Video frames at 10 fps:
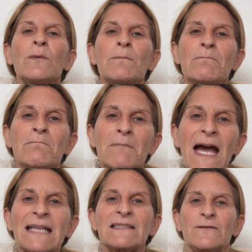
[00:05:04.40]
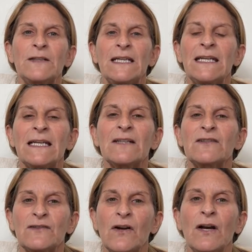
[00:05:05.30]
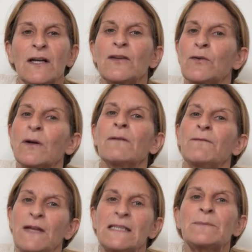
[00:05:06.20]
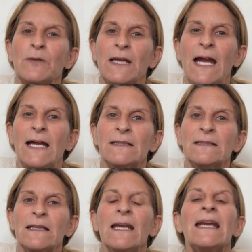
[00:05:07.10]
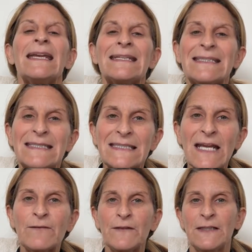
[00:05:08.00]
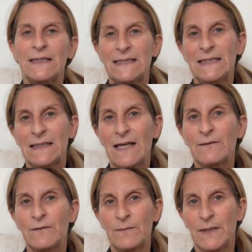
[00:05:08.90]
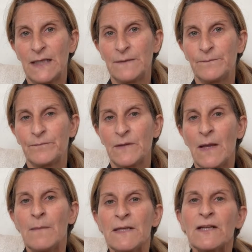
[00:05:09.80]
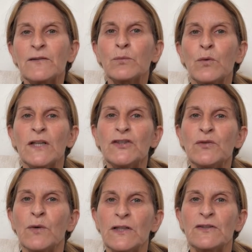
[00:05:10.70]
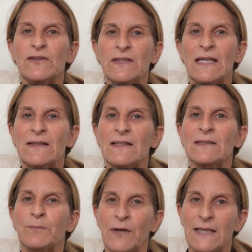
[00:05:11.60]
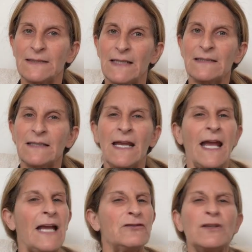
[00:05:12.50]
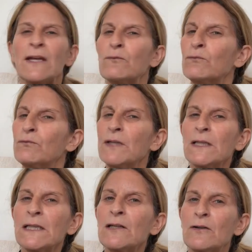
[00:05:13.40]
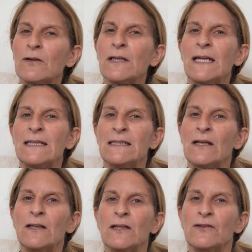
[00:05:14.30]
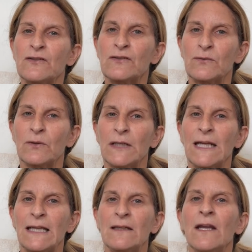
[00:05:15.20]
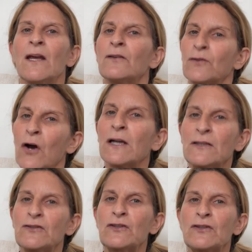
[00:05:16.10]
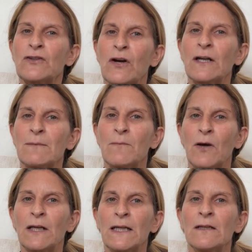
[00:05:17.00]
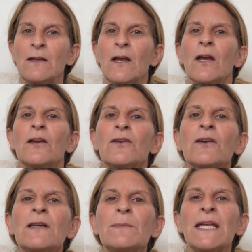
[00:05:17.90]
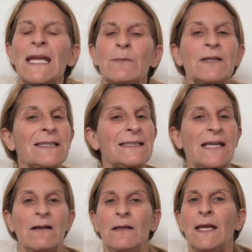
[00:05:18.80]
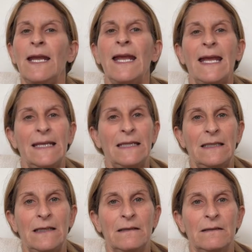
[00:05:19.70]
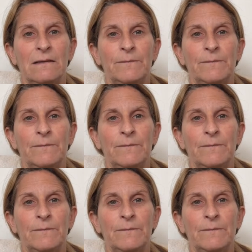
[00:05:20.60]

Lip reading: will massively kickstart your Facebook ads. It definitely did that for me. Because once you understand this process and you get really good at telling your story and talking to your target market, you're going to be able to sell anything.